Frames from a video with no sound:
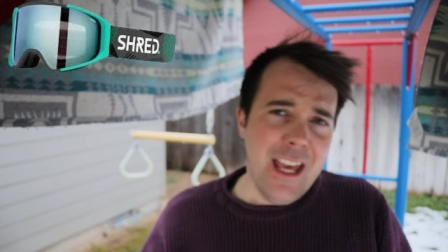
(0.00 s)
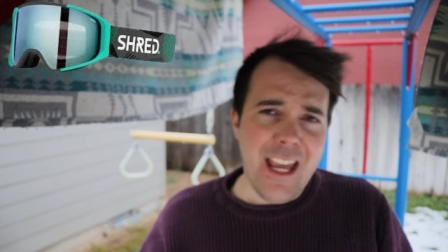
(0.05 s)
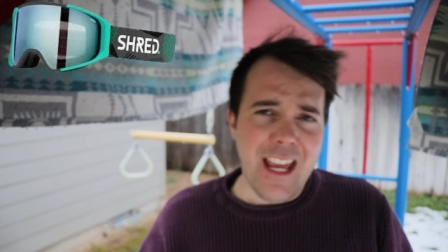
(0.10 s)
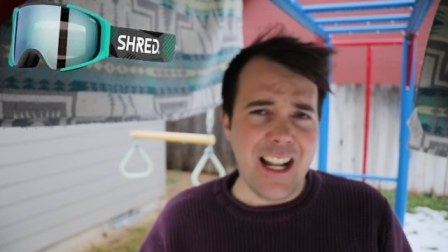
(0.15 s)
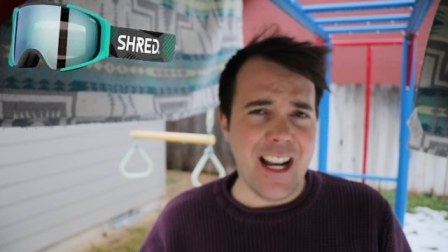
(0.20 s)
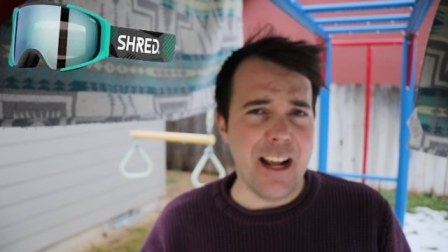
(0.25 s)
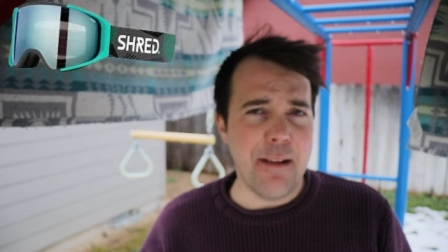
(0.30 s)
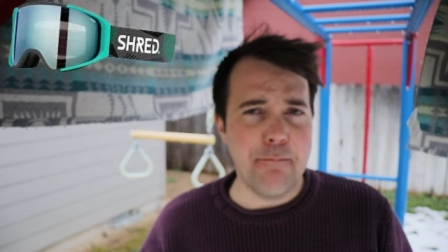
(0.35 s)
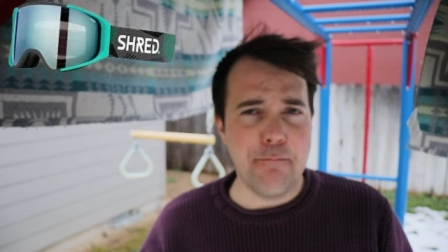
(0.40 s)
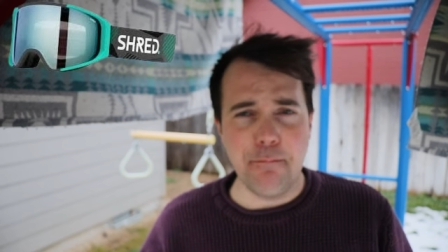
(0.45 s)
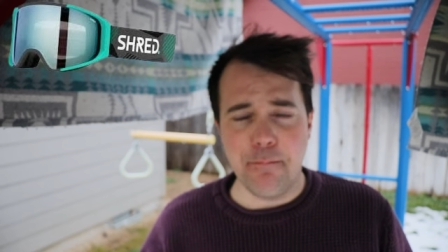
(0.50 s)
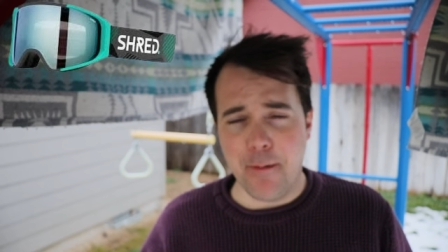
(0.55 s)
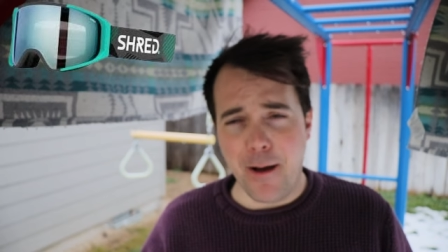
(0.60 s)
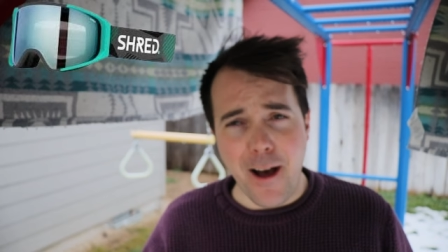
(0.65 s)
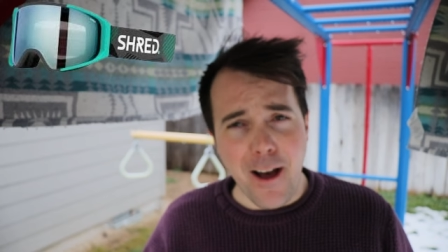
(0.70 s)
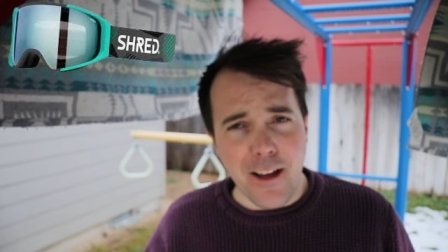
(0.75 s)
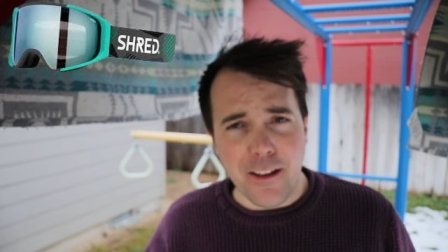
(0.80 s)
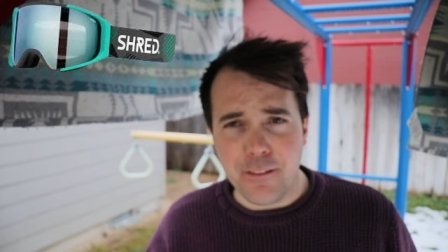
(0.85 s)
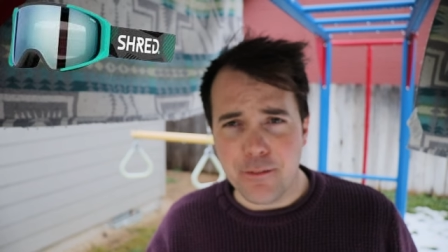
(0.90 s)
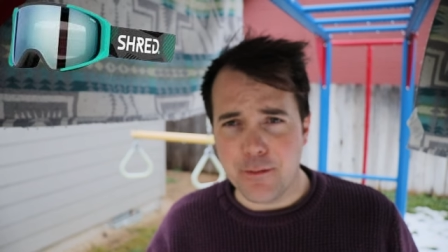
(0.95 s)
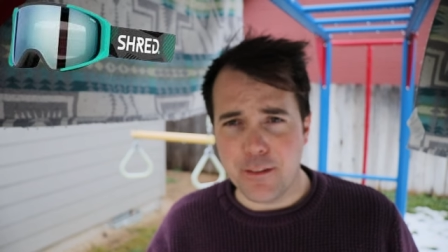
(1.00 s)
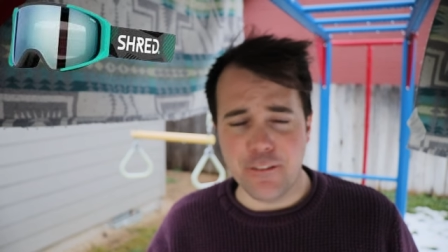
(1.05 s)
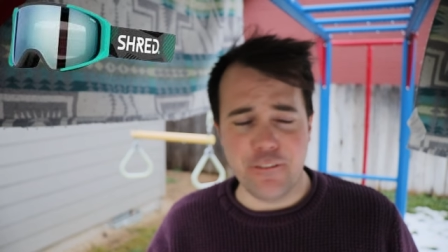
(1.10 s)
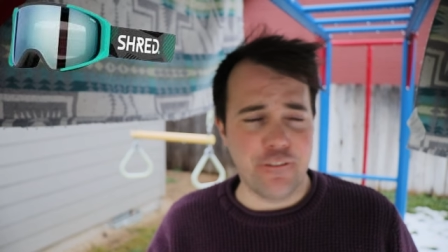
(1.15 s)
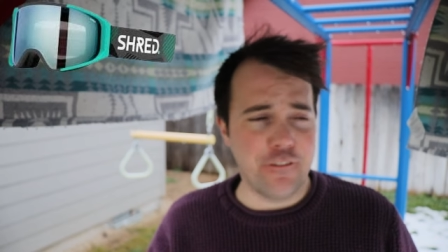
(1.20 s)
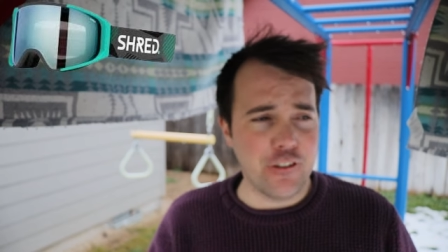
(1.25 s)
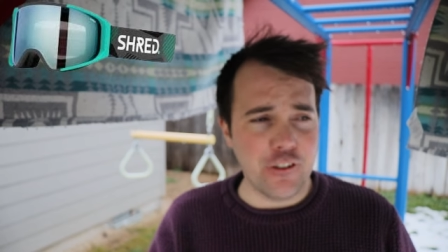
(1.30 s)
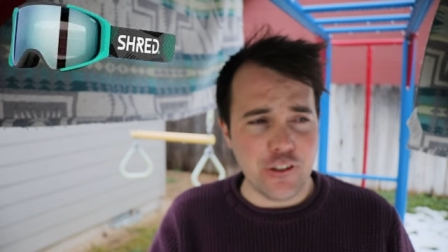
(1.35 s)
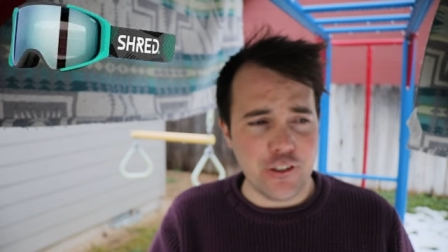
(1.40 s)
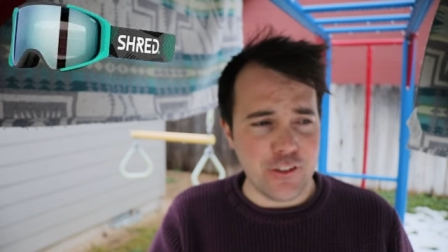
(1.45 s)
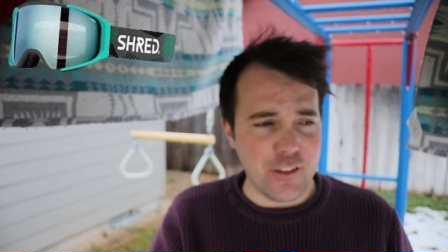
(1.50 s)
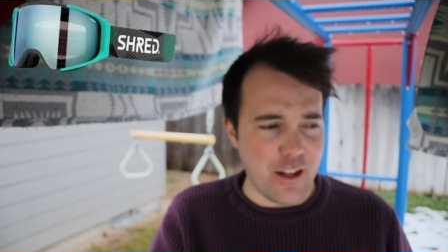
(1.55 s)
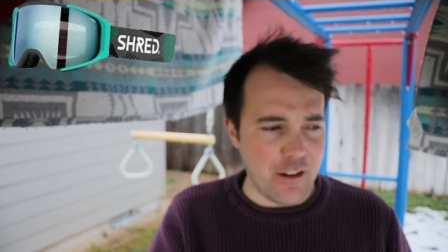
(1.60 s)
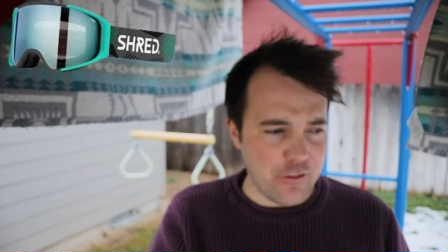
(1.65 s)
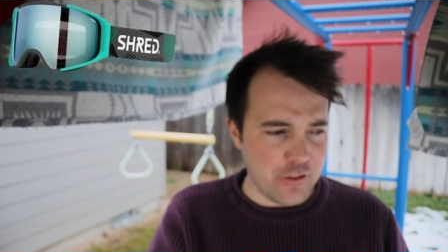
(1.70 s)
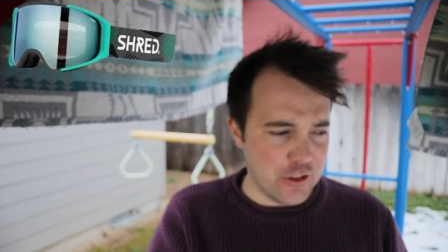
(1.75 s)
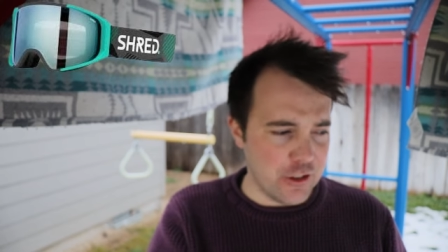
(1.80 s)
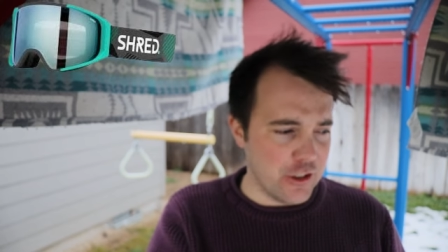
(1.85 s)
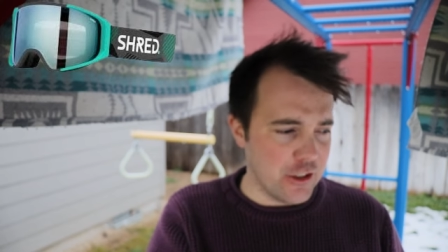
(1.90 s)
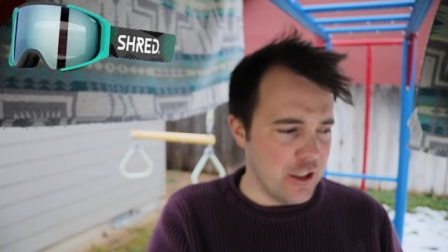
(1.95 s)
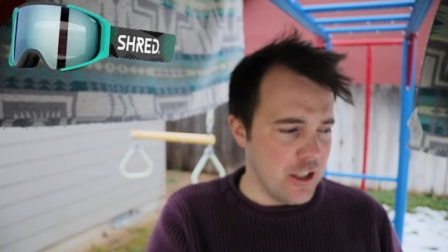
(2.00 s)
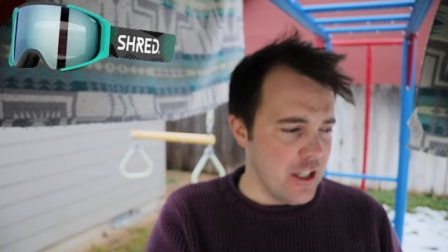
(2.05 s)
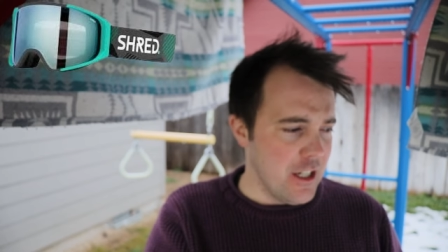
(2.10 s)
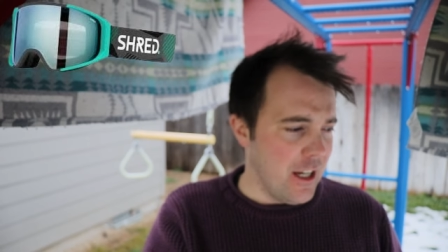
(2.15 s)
and I bought the first ever,